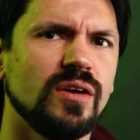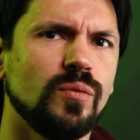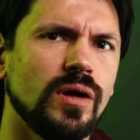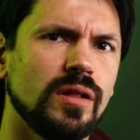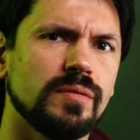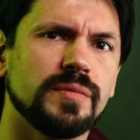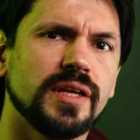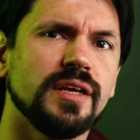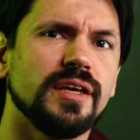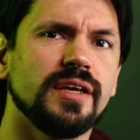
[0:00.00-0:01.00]
Well,
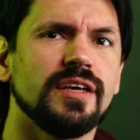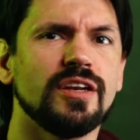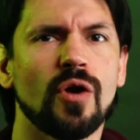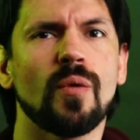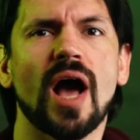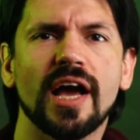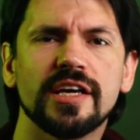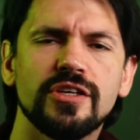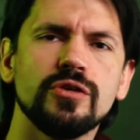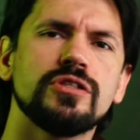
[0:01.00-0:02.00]
you know, I
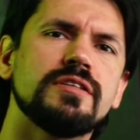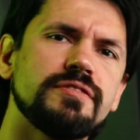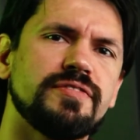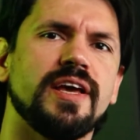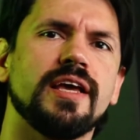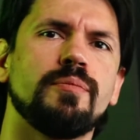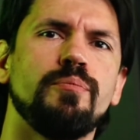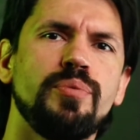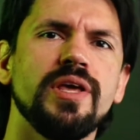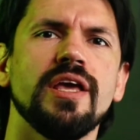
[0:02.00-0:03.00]
used to think
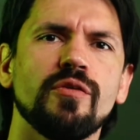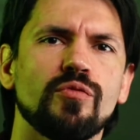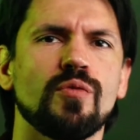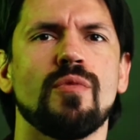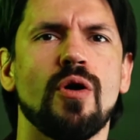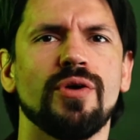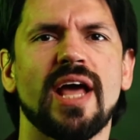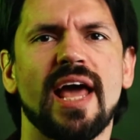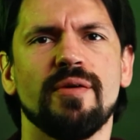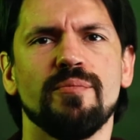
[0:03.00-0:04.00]
being remote
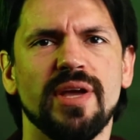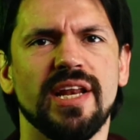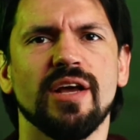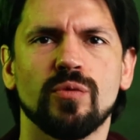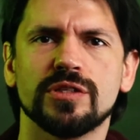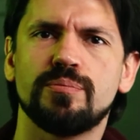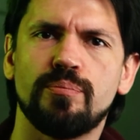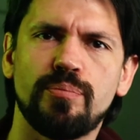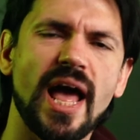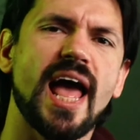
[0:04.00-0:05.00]
at a meeting was
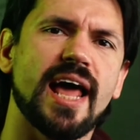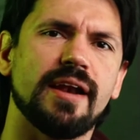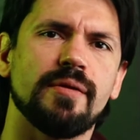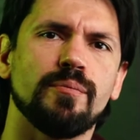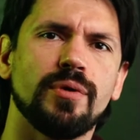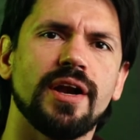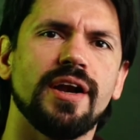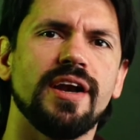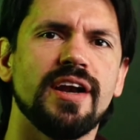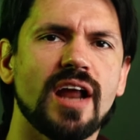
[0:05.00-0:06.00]
bad,
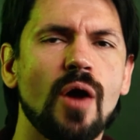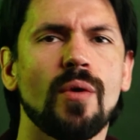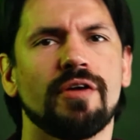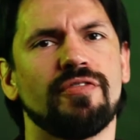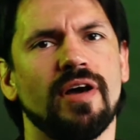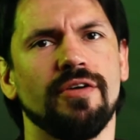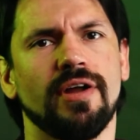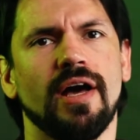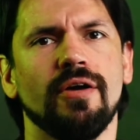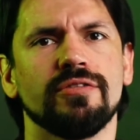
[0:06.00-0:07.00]
but now I
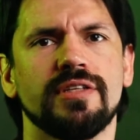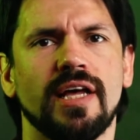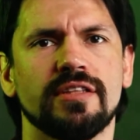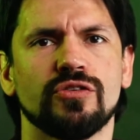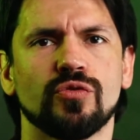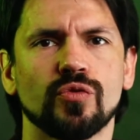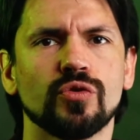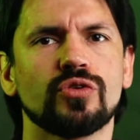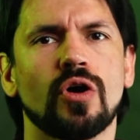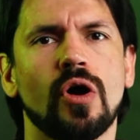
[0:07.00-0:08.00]
found out that the
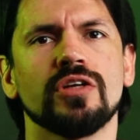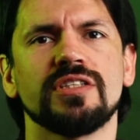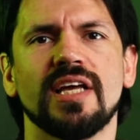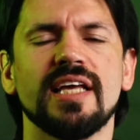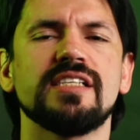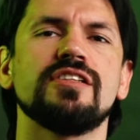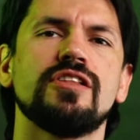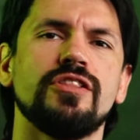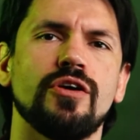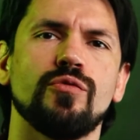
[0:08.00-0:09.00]
root cause
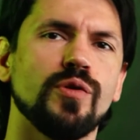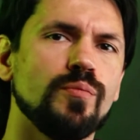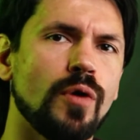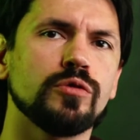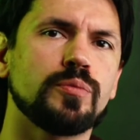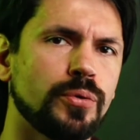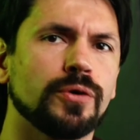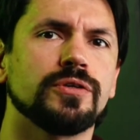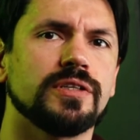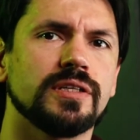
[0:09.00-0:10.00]
isn't the remote
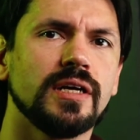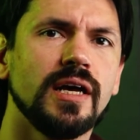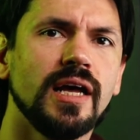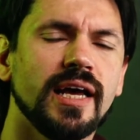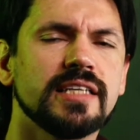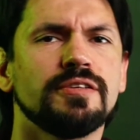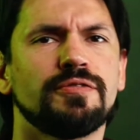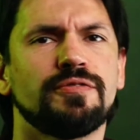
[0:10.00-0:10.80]
person, it's the